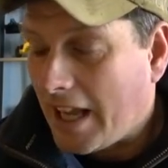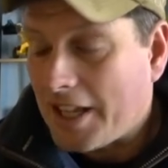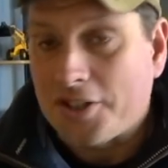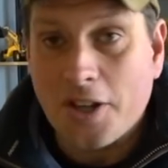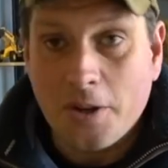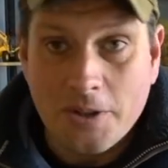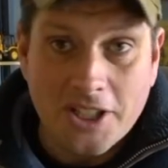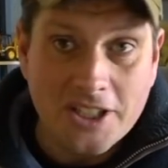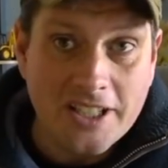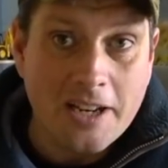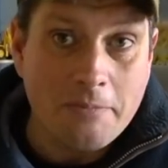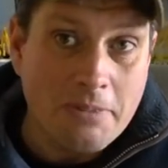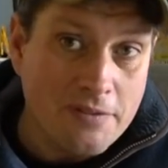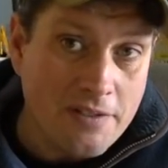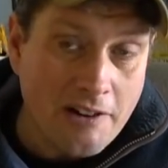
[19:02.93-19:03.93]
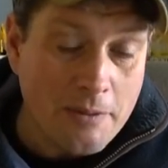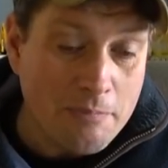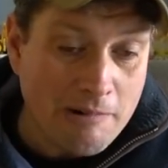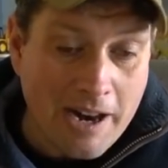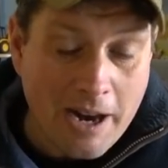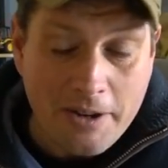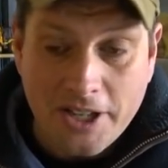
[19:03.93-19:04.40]
So as I said, be very
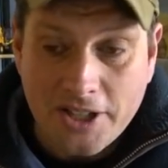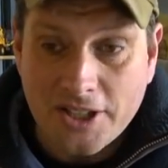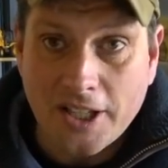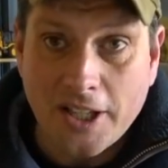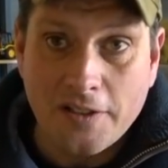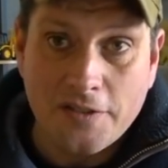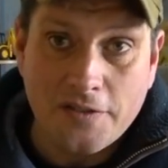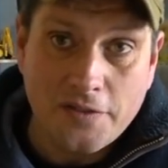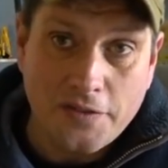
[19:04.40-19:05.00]
proud of yourselves